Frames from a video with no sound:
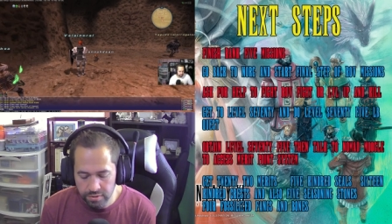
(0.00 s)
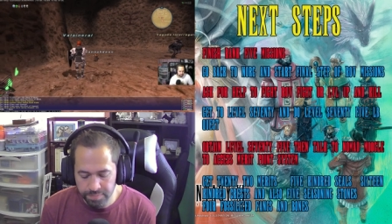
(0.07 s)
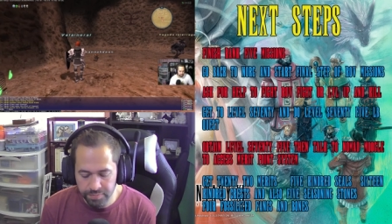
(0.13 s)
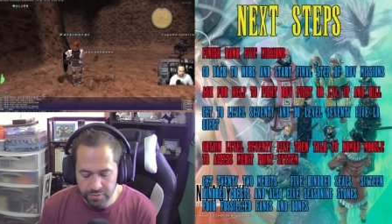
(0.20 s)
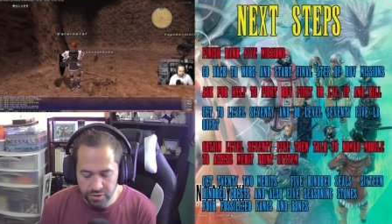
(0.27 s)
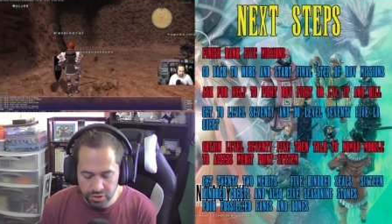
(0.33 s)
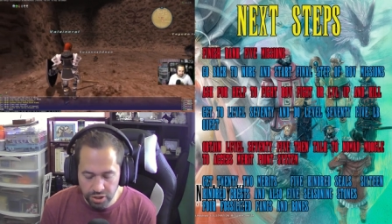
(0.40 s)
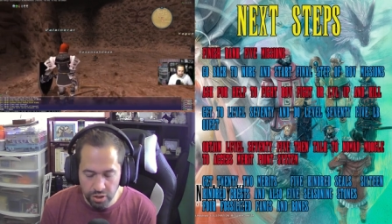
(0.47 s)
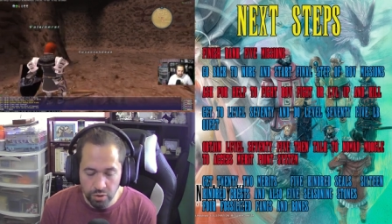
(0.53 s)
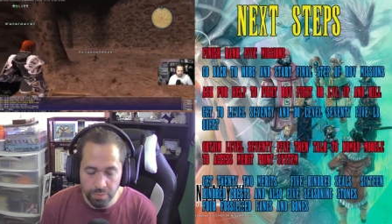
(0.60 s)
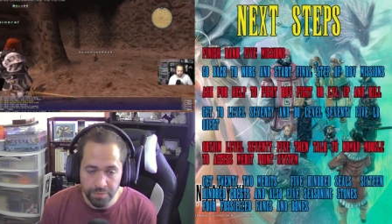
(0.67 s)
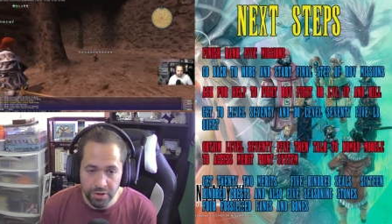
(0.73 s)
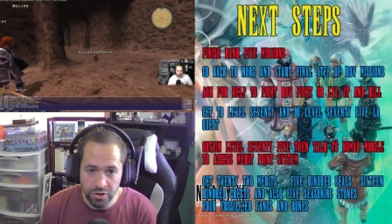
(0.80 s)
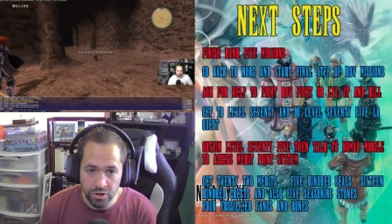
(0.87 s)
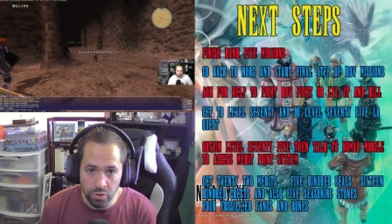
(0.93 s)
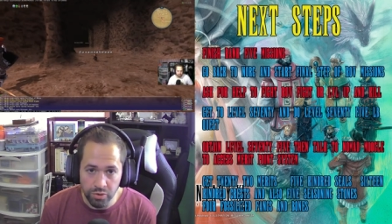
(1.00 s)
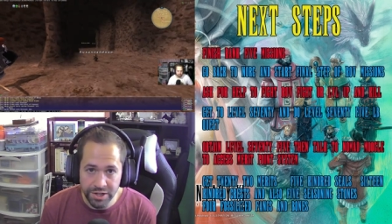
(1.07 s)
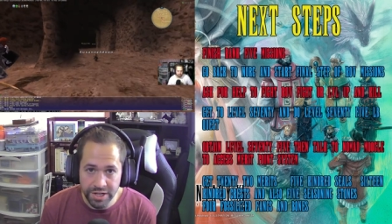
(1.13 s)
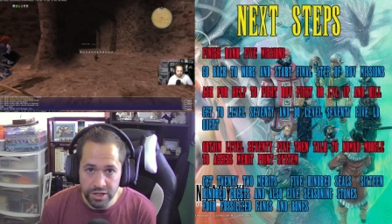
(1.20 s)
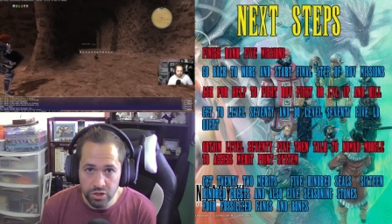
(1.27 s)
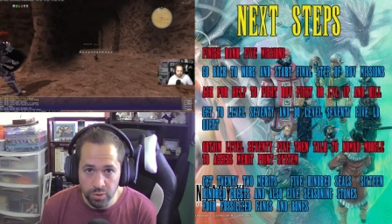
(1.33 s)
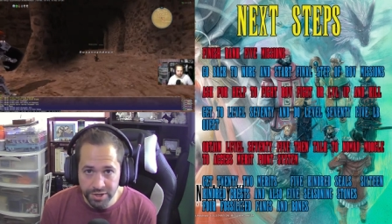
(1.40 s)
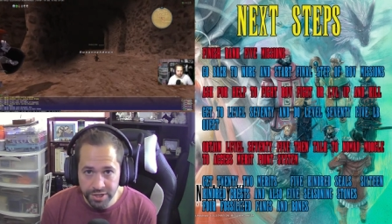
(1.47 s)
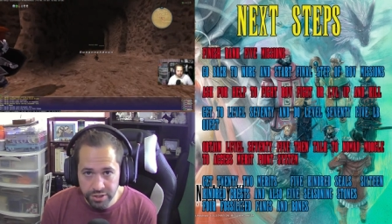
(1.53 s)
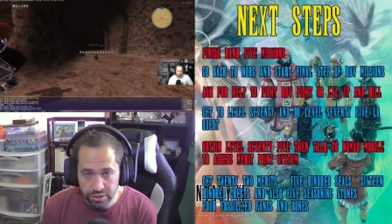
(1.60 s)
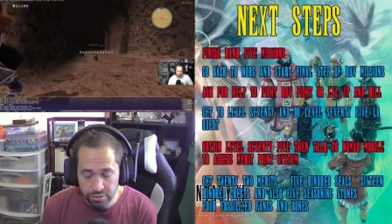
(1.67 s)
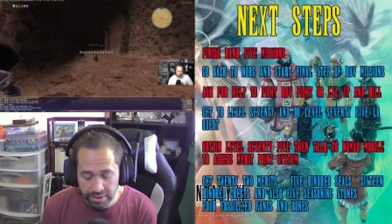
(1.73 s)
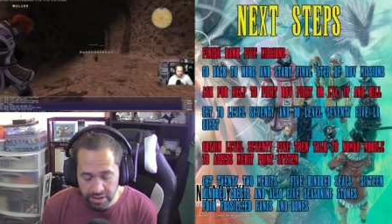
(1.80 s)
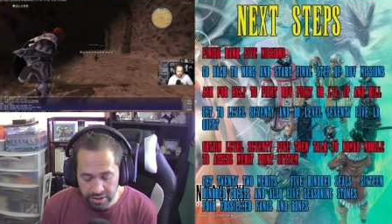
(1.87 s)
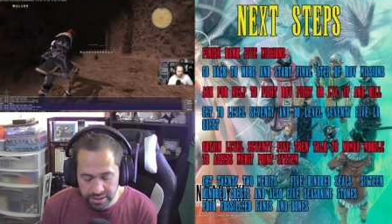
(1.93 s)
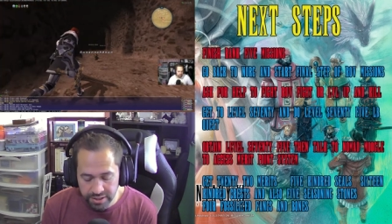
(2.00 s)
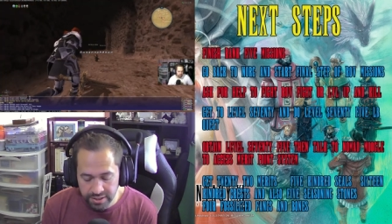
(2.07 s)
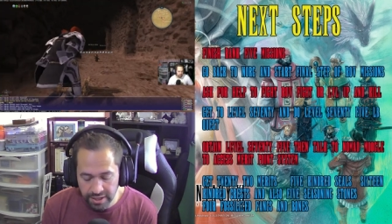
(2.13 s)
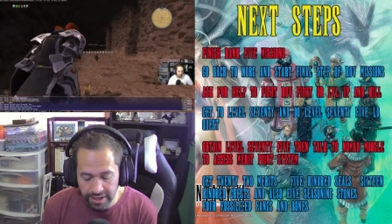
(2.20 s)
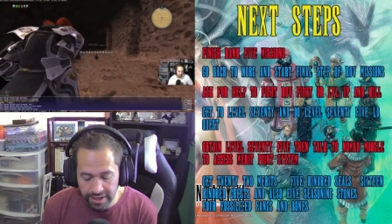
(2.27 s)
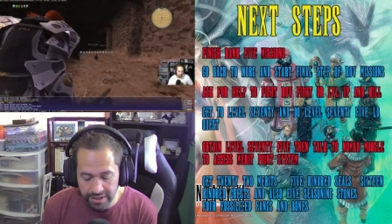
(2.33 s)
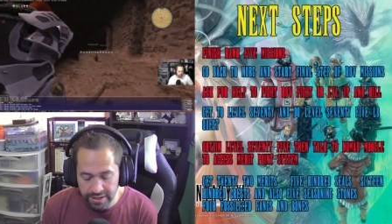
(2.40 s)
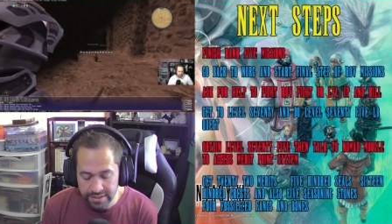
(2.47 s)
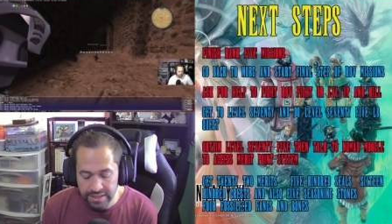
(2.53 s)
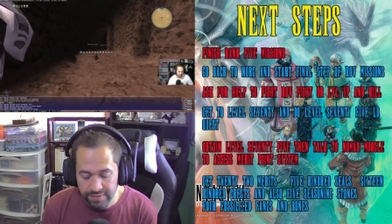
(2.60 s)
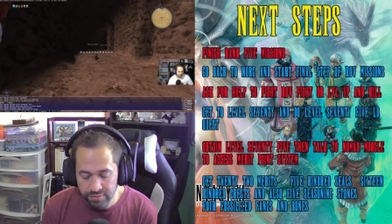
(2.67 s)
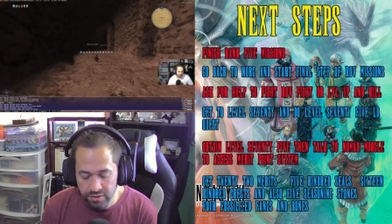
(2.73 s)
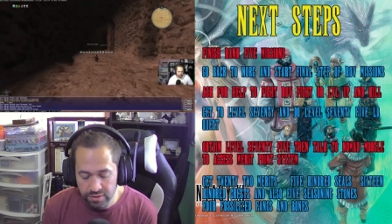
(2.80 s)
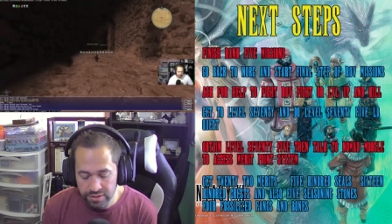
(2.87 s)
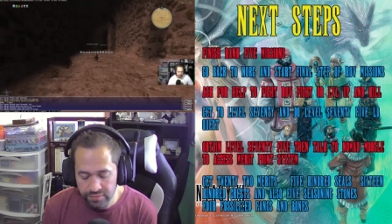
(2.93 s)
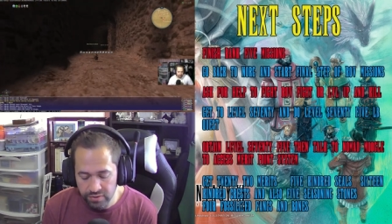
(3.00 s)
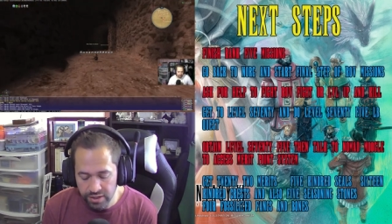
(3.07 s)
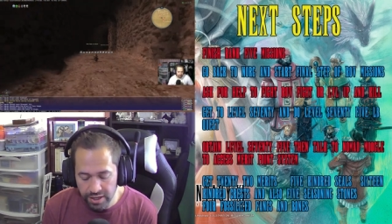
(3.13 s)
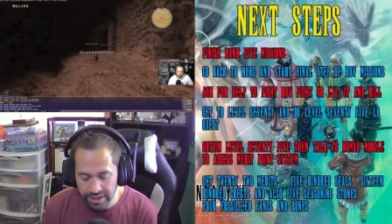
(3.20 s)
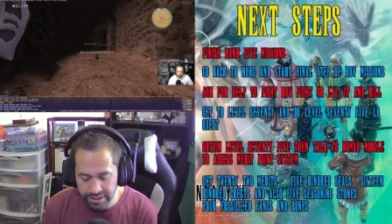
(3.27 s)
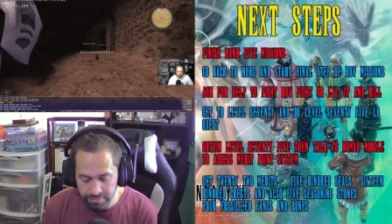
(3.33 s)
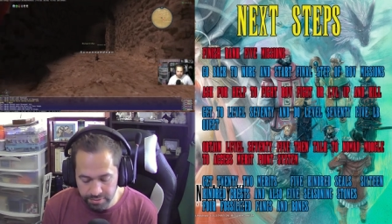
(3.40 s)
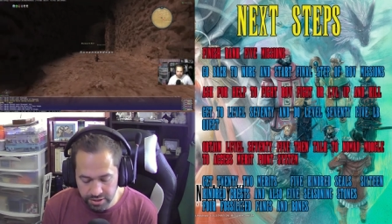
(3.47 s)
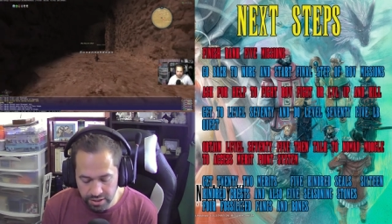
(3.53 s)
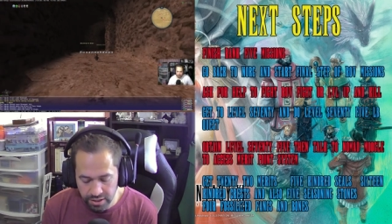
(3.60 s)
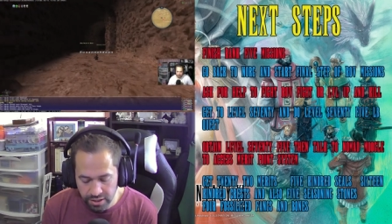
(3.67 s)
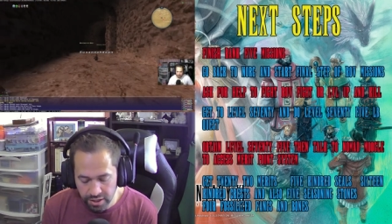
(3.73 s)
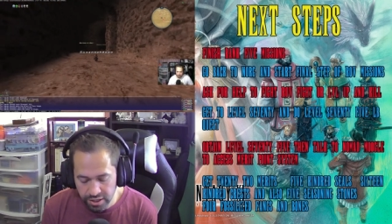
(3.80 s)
So you'll need 22 merits and it's several different items.